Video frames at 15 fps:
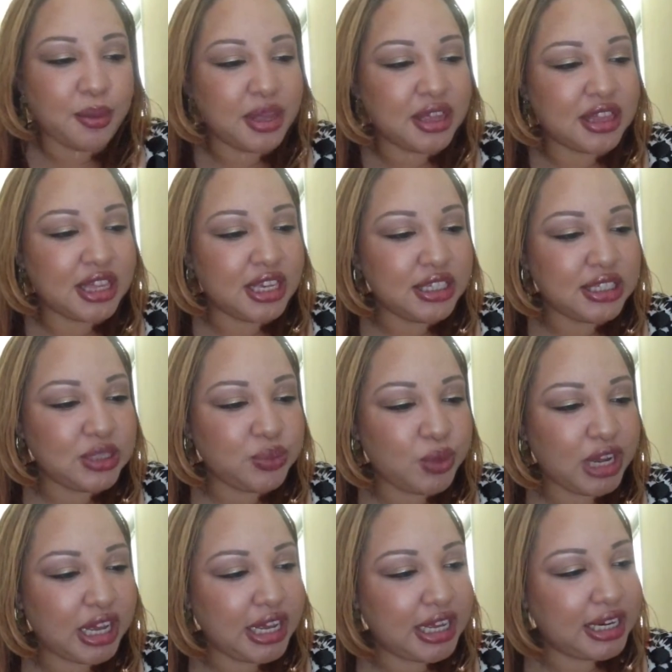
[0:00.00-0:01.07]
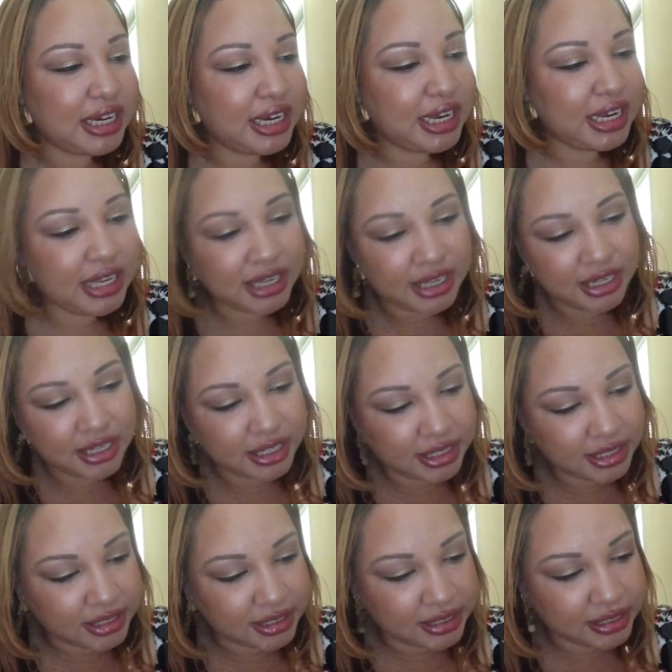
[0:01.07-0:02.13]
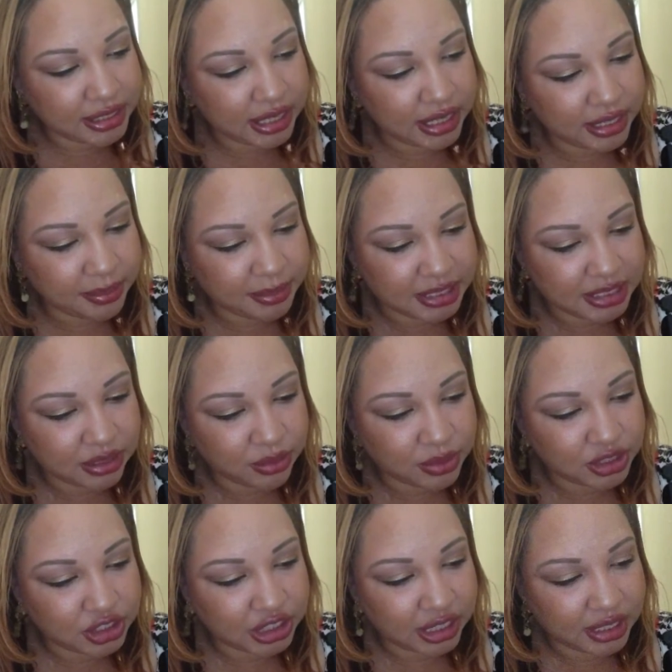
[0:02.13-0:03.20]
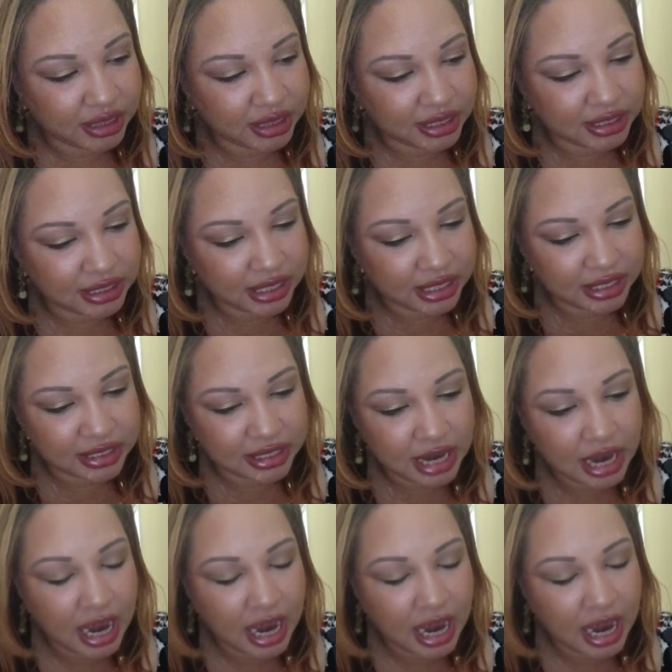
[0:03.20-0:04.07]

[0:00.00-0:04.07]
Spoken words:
This one is, let me see what shade this is.